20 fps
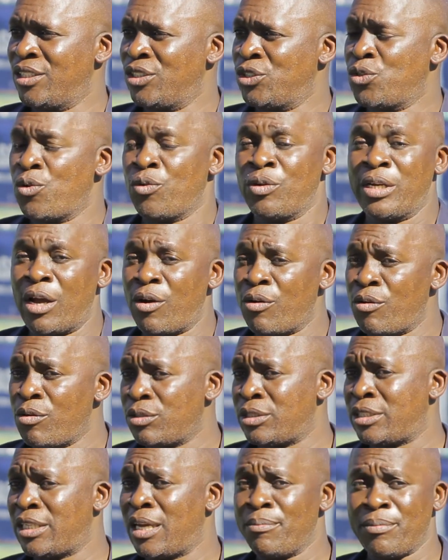So now
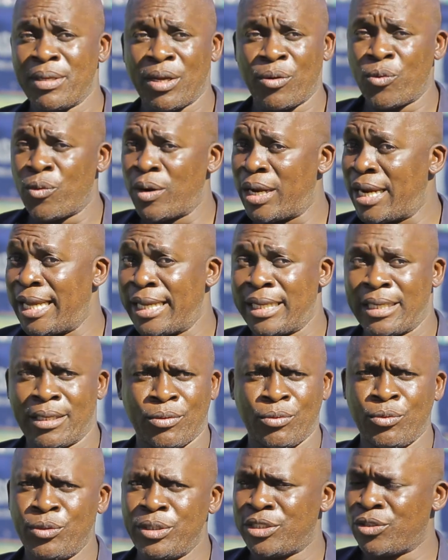Zambia were like,
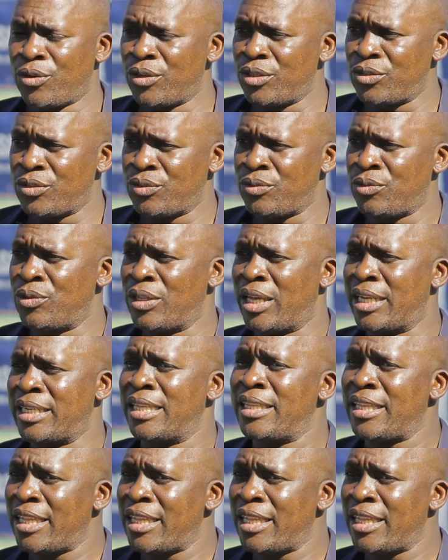who is going to do that?